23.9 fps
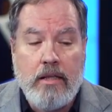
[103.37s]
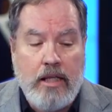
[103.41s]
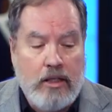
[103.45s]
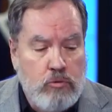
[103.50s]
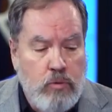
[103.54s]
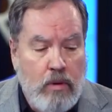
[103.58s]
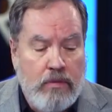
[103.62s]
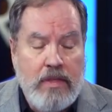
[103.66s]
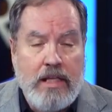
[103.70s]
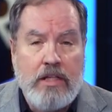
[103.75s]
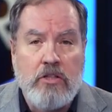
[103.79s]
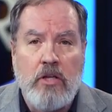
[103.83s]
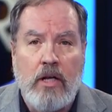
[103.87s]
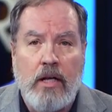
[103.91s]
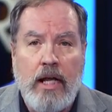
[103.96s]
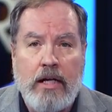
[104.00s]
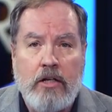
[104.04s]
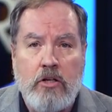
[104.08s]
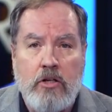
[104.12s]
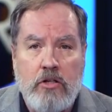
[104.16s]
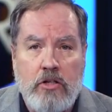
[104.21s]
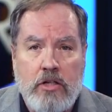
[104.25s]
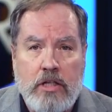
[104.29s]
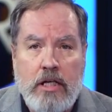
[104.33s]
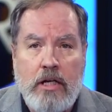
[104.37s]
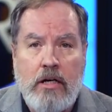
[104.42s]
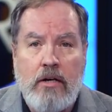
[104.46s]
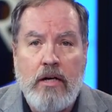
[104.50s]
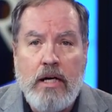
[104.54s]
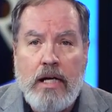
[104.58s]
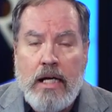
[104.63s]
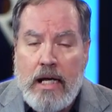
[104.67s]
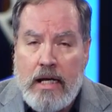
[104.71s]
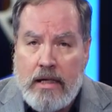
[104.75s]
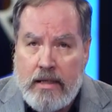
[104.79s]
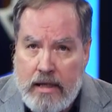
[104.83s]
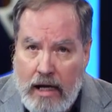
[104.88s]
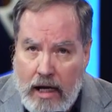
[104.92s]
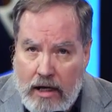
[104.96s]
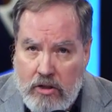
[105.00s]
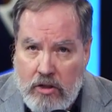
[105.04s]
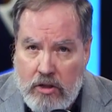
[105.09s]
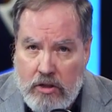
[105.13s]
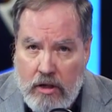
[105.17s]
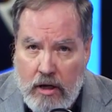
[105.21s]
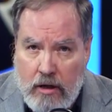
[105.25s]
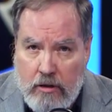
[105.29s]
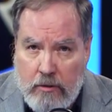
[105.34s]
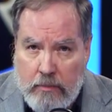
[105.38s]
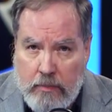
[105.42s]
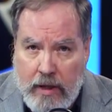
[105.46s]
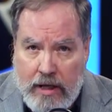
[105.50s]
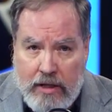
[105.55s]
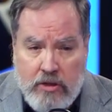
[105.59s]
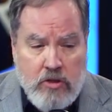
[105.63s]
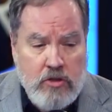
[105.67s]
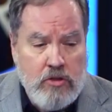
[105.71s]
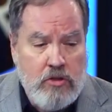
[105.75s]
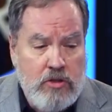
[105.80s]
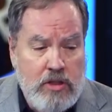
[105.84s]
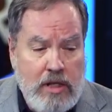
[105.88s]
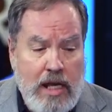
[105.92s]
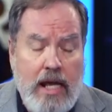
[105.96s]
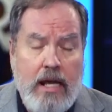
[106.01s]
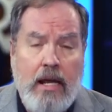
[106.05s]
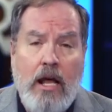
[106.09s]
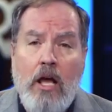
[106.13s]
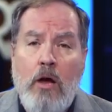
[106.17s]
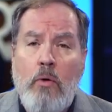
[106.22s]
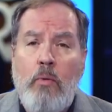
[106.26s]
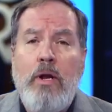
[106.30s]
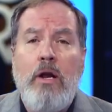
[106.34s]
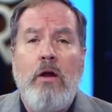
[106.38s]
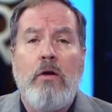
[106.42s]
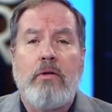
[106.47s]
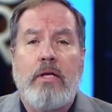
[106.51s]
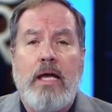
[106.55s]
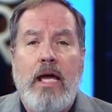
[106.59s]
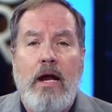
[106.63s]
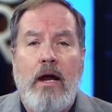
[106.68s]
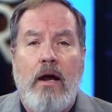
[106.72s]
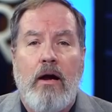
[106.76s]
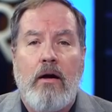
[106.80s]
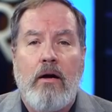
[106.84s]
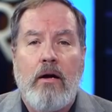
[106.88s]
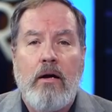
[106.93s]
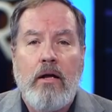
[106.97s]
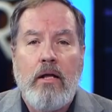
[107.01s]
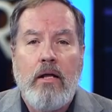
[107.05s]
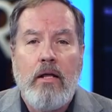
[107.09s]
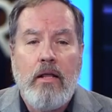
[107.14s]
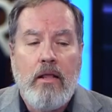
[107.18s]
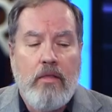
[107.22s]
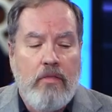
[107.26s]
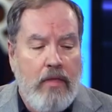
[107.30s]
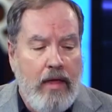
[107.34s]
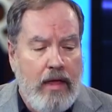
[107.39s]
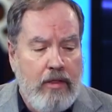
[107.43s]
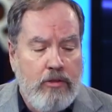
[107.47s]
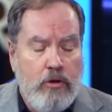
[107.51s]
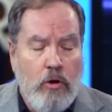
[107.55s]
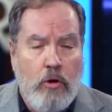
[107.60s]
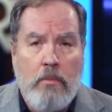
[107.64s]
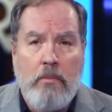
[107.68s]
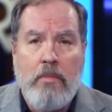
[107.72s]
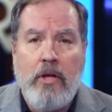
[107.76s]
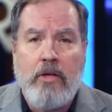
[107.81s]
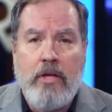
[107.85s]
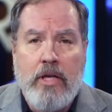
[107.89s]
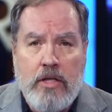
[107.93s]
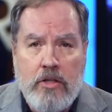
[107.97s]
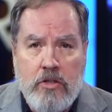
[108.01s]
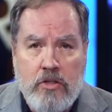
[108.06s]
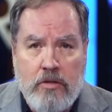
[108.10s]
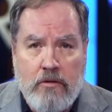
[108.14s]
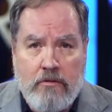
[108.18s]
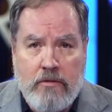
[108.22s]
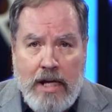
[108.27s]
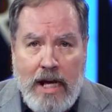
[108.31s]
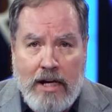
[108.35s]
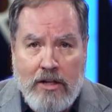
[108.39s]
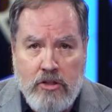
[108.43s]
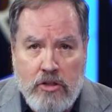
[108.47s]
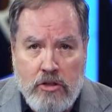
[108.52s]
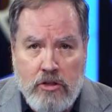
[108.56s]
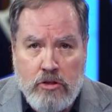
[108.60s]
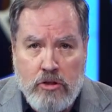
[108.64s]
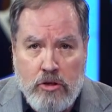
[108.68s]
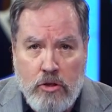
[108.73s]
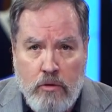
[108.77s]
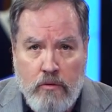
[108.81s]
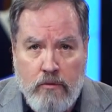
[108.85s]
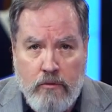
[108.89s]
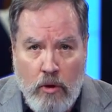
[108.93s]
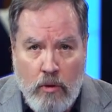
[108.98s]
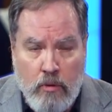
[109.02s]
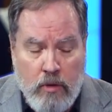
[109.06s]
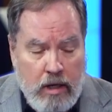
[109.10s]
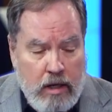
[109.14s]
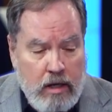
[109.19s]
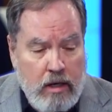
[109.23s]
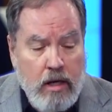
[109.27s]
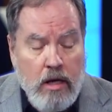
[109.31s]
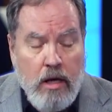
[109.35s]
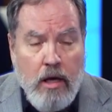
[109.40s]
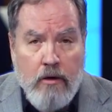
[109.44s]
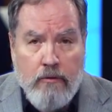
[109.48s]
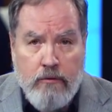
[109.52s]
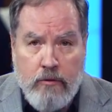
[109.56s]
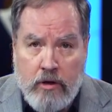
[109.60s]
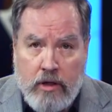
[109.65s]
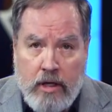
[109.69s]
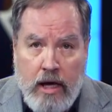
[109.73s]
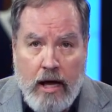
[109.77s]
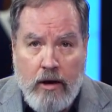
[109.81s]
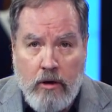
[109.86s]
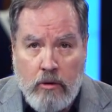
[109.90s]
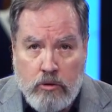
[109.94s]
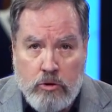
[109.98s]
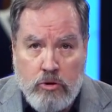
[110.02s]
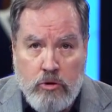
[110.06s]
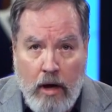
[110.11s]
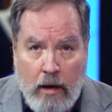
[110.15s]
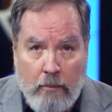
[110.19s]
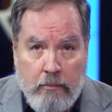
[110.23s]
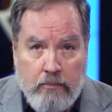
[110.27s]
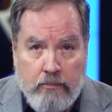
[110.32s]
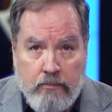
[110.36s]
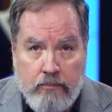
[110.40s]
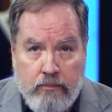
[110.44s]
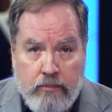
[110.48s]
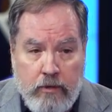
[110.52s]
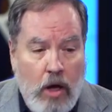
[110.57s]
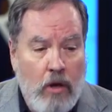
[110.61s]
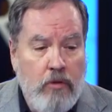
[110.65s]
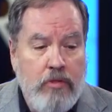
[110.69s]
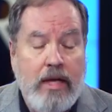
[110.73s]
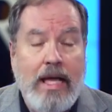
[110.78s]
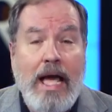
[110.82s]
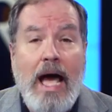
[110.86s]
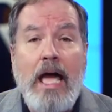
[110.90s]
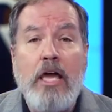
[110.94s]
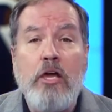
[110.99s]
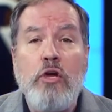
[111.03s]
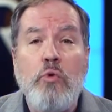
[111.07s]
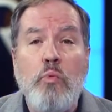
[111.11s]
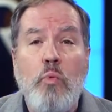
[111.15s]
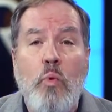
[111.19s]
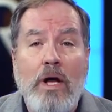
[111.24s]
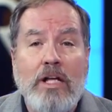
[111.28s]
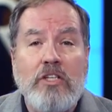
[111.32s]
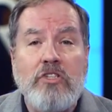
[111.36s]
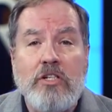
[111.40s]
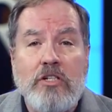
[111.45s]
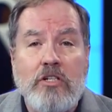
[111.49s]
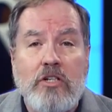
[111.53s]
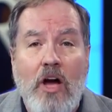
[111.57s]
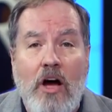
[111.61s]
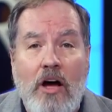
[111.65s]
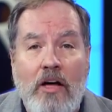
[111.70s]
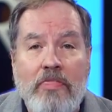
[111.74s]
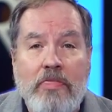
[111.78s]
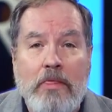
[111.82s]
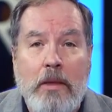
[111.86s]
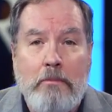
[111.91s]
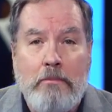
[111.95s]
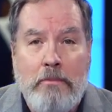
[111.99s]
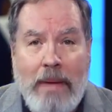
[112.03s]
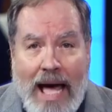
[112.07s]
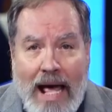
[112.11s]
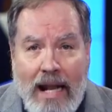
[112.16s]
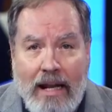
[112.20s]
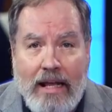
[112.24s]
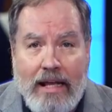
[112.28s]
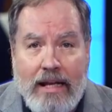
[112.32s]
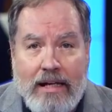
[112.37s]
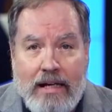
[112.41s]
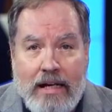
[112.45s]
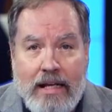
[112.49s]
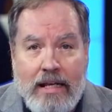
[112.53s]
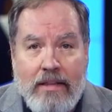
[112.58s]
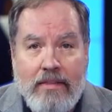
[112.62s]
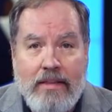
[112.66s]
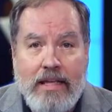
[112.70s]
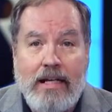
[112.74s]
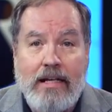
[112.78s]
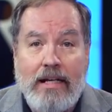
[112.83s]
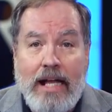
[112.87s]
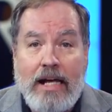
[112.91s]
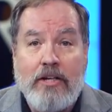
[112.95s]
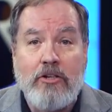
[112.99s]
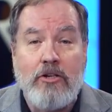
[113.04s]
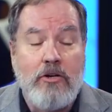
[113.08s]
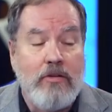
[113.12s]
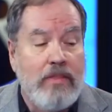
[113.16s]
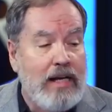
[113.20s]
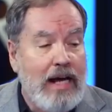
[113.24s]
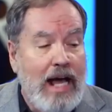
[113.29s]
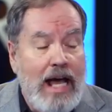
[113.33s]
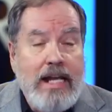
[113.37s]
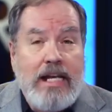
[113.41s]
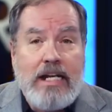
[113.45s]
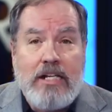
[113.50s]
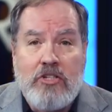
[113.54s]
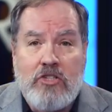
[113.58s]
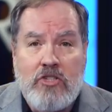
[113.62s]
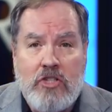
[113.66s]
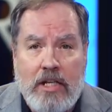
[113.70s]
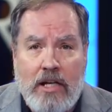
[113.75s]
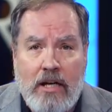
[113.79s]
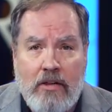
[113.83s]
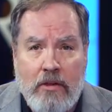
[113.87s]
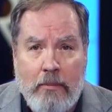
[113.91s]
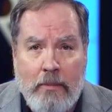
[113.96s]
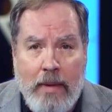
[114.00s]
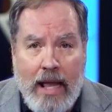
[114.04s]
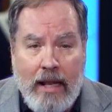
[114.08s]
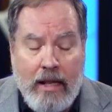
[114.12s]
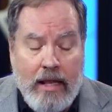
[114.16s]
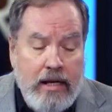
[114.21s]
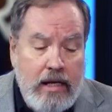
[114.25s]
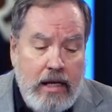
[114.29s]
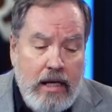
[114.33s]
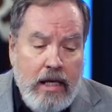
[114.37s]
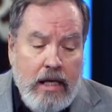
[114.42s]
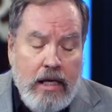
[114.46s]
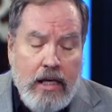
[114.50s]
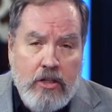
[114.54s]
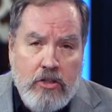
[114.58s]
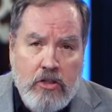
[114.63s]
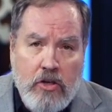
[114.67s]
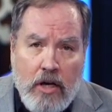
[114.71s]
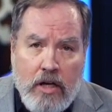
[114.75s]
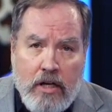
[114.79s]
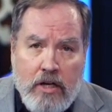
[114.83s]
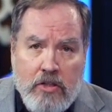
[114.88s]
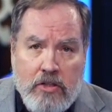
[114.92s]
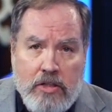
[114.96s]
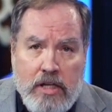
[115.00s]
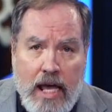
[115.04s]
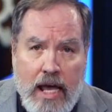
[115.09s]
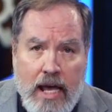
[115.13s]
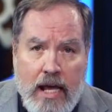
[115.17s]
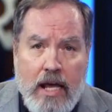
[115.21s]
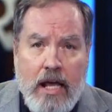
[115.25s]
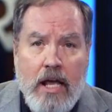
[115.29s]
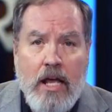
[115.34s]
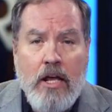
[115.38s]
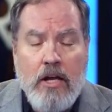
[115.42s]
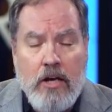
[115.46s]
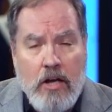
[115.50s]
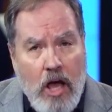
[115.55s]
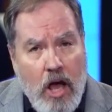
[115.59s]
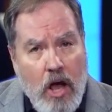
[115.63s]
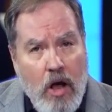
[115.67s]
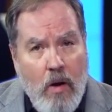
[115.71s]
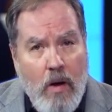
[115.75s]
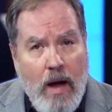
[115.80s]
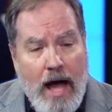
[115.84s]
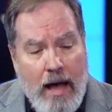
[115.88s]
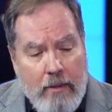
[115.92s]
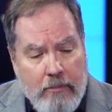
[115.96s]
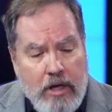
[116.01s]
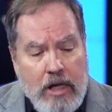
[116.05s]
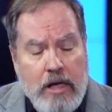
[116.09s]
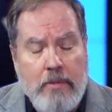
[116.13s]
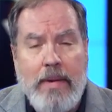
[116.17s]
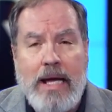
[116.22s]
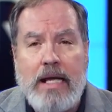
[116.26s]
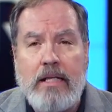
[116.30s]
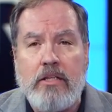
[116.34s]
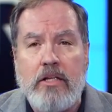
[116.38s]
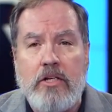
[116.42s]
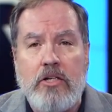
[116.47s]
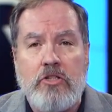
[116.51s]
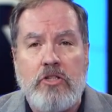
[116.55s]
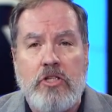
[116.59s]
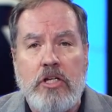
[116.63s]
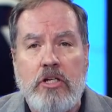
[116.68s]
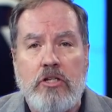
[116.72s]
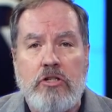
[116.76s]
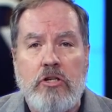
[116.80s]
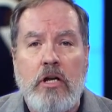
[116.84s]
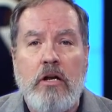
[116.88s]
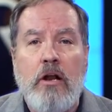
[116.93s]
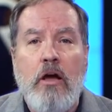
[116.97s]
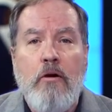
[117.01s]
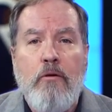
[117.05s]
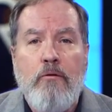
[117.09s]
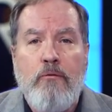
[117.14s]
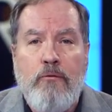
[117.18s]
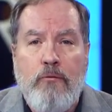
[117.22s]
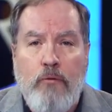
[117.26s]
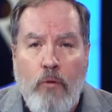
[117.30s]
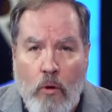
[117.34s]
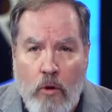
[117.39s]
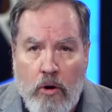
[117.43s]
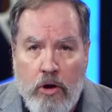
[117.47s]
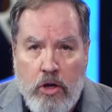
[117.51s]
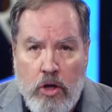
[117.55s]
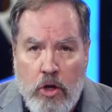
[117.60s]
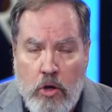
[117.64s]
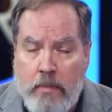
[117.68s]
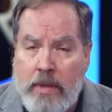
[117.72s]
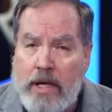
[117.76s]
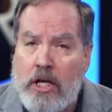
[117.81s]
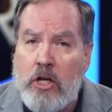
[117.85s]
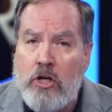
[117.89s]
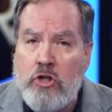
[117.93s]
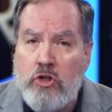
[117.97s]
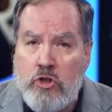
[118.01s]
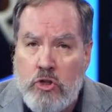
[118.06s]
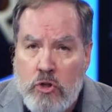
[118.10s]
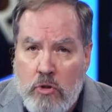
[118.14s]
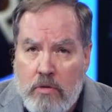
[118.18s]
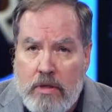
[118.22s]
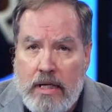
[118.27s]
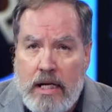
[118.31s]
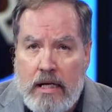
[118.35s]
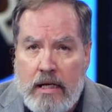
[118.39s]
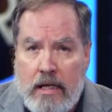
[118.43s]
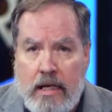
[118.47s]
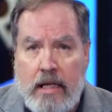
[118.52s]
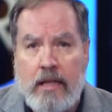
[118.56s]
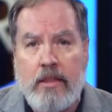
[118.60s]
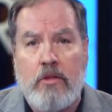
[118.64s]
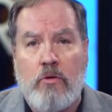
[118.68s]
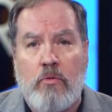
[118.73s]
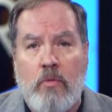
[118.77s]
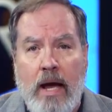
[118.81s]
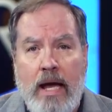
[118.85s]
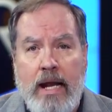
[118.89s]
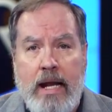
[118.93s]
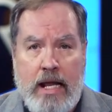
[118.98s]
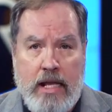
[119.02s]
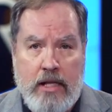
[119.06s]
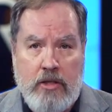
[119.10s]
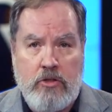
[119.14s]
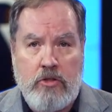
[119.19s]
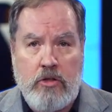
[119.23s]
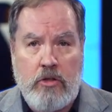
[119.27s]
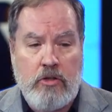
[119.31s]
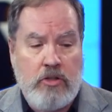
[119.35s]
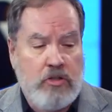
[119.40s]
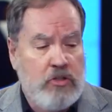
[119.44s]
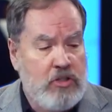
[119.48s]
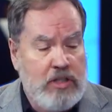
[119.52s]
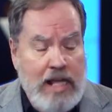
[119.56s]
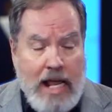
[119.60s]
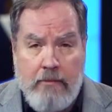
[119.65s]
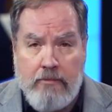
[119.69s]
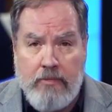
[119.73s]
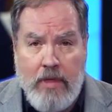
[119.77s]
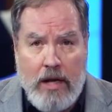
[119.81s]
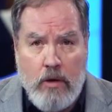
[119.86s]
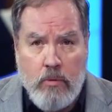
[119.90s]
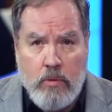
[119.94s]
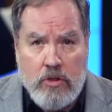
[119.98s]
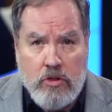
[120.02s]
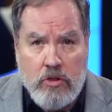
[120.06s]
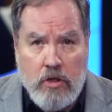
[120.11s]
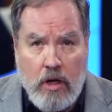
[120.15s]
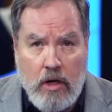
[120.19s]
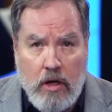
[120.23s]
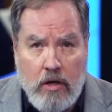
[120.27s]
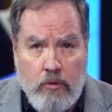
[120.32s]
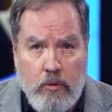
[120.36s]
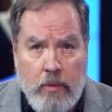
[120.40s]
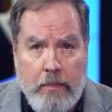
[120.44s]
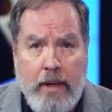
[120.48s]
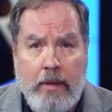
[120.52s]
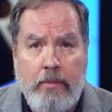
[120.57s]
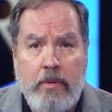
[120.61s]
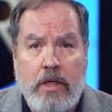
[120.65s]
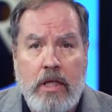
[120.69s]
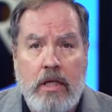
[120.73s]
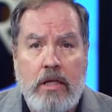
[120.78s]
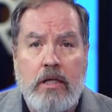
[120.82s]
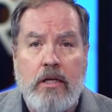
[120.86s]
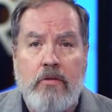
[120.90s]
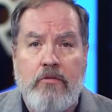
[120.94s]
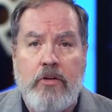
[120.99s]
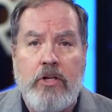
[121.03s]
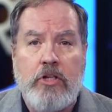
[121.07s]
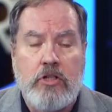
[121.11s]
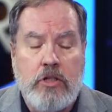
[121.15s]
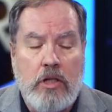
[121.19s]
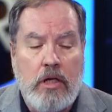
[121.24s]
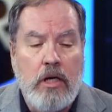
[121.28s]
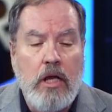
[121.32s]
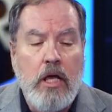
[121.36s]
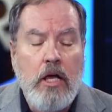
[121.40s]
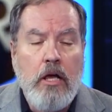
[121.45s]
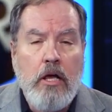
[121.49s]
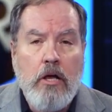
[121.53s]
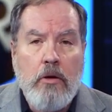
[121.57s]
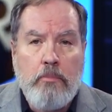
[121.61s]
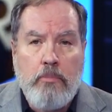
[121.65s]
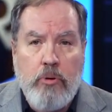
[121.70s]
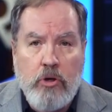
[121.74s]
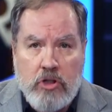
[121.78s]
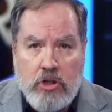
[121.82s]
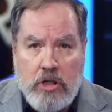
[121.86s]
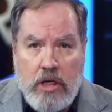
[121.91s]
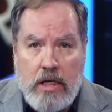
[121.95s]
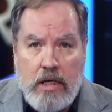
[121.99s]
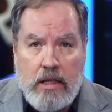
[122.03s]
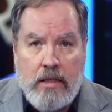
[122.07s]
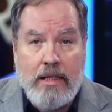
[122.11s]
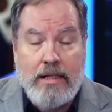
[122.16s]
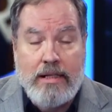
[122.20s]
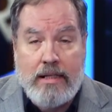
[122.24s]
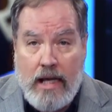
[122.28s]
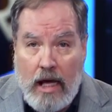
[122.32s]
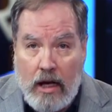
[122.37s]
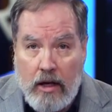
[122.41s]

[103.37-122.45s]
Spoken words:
That's what these electors here in Texas and other places are saying. We don't care that there were millions of Texans who voted for Donald Trump. No, the guy who wasn't on the ballot, the elector that I didn't see on the ballot, is going to say, no, I'm going to make the decision for you because you didn't get the right answer. Same thing we saw at the Republican convention, pushing the